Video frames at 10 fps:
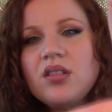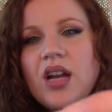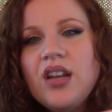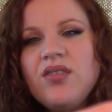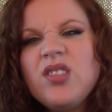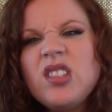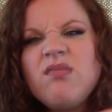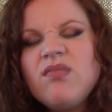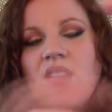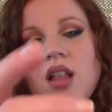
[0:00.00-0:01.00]
kind of
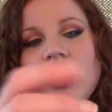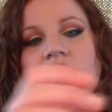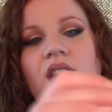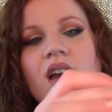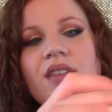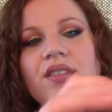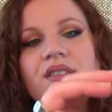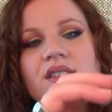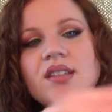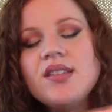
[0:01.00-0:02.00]
color, and then
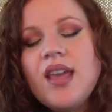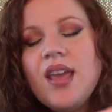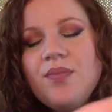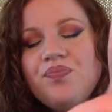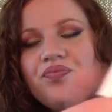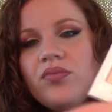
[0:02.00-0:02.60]
this is a